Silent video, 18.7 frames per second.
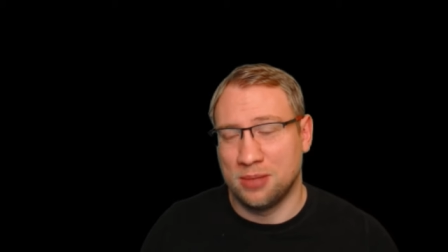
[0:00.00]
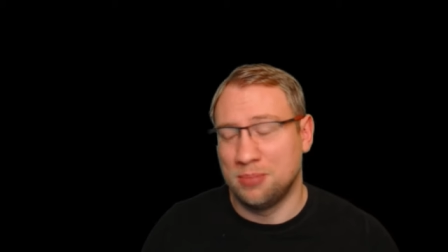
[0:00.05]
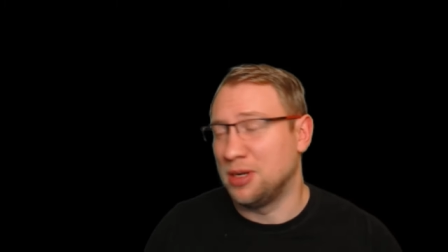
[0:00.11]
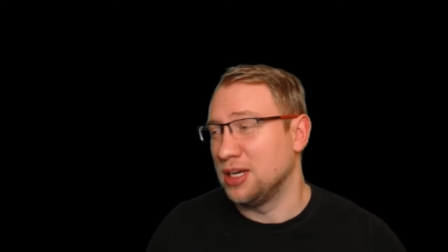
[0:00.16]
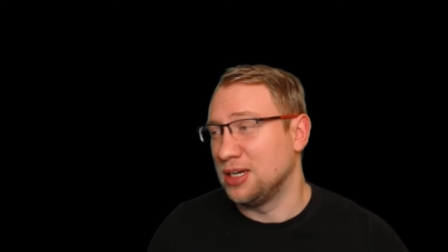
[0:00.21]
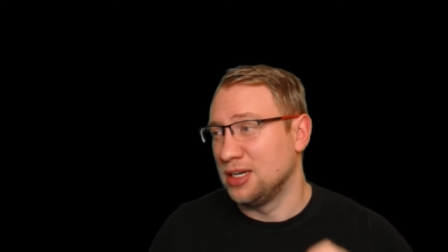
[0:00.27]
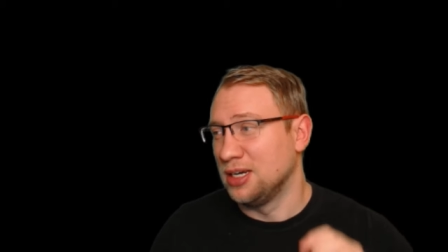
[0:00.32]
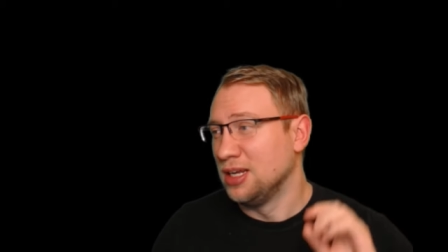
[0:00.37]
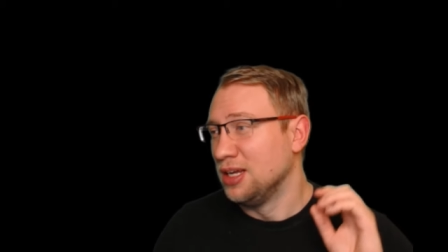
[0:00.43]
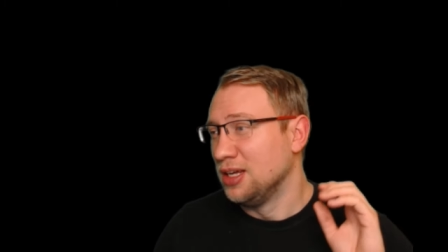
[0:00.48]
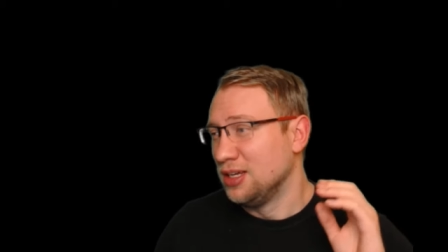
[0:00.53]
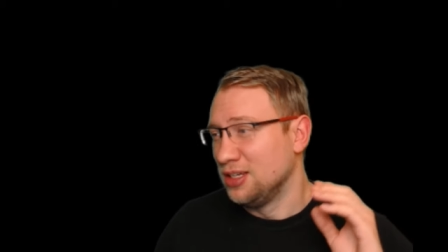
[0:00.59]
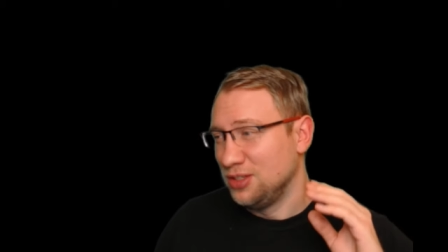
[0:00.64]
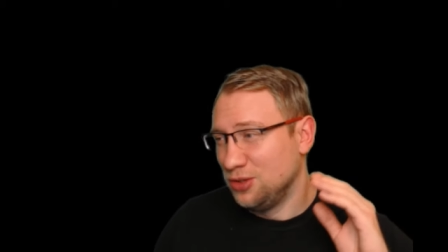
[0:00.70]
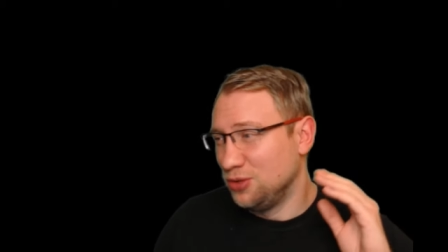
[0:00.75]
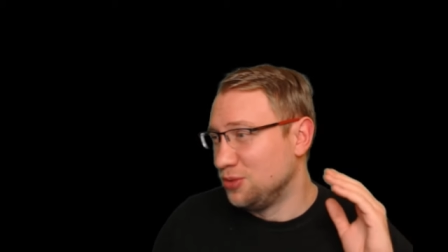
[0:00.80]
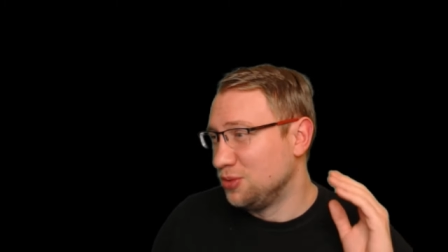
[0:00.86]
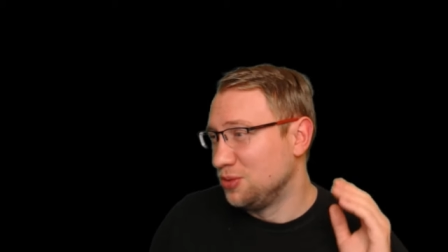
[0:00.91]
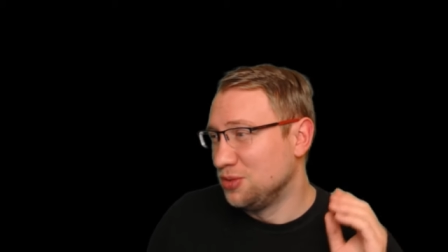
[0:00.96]
but
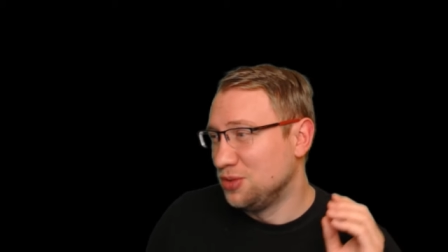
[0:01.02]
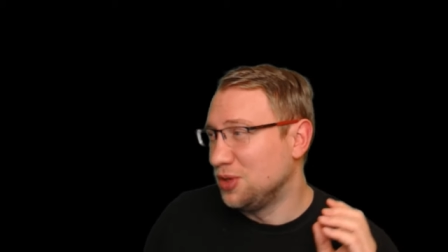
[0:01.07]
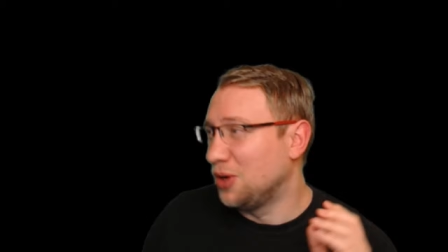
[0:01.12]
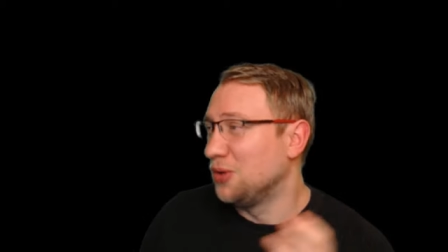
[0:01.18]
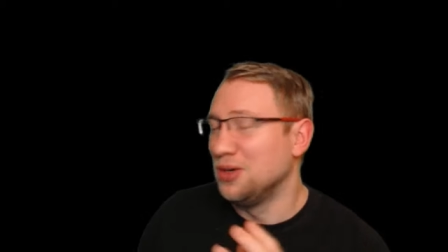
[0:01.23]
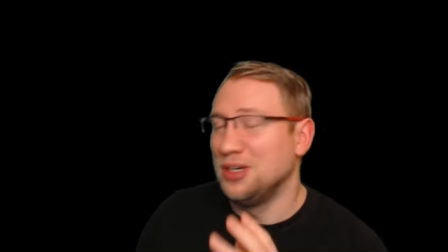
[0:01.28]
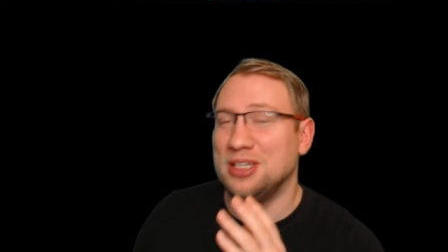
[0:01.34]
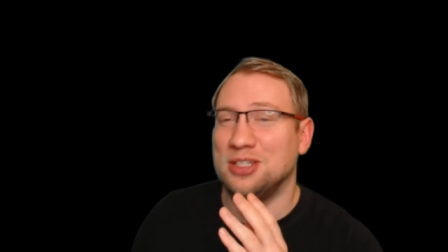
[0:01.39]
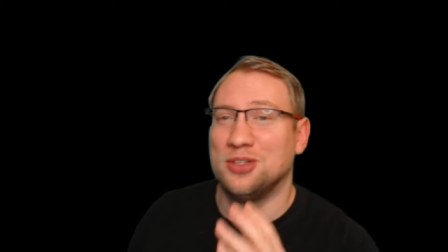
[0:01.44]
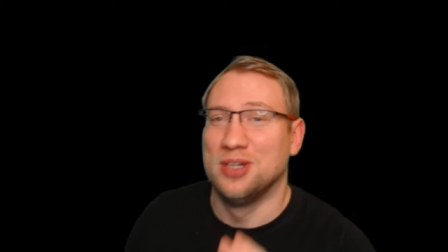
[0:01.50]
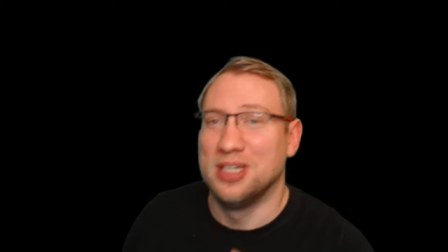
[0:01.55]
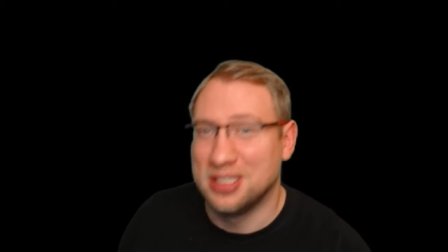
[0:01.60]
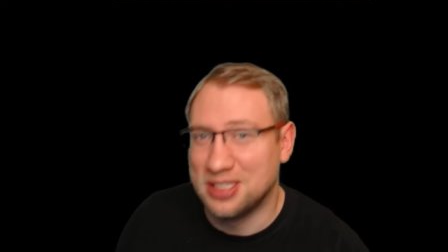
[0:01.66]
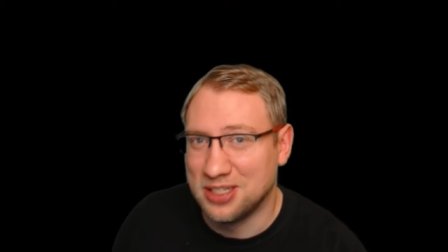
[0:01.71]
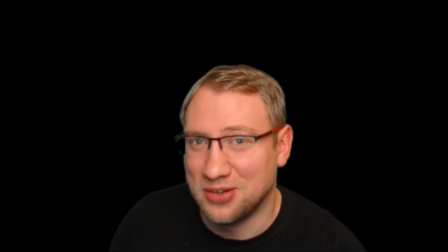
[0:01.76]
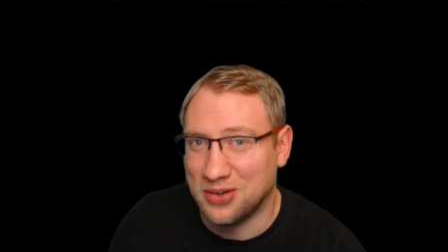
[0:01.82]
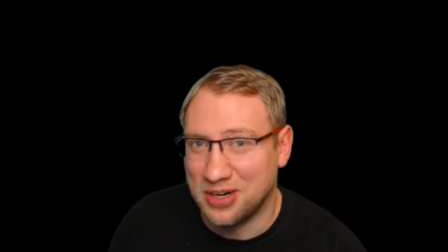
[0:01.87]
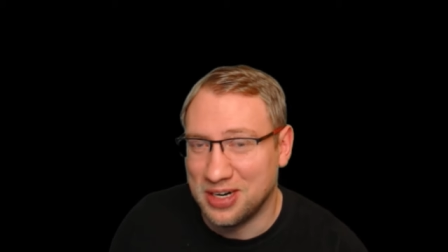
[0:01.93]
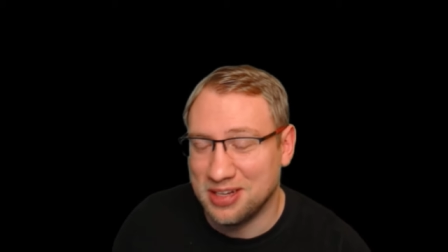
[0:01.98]
you don't need to
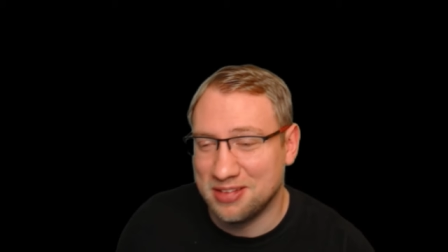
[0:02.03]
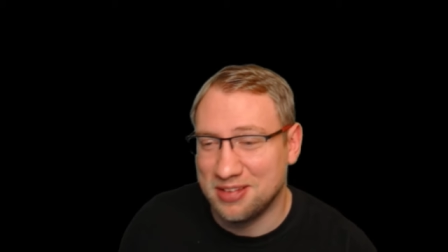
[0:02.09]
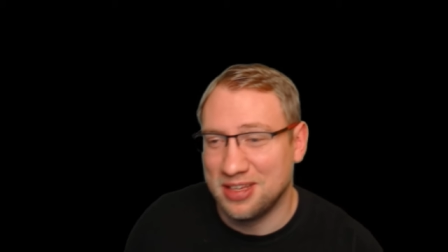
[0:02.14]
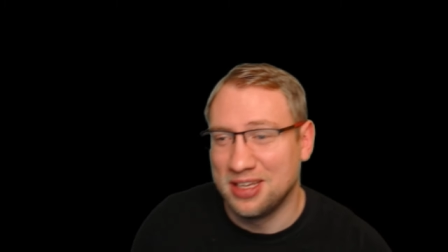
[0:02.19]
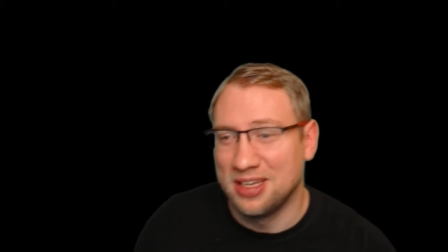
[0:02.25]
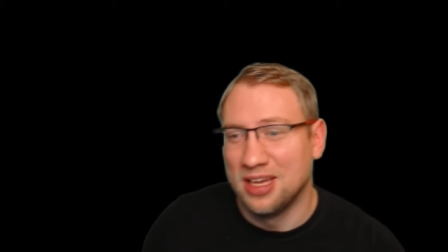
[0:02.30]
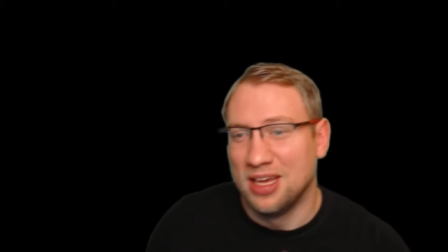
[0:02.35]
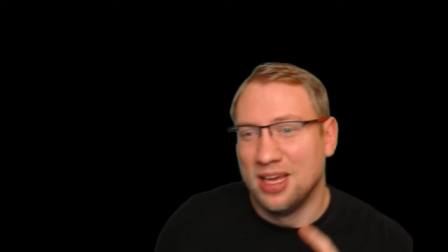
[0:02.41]
listen or anything.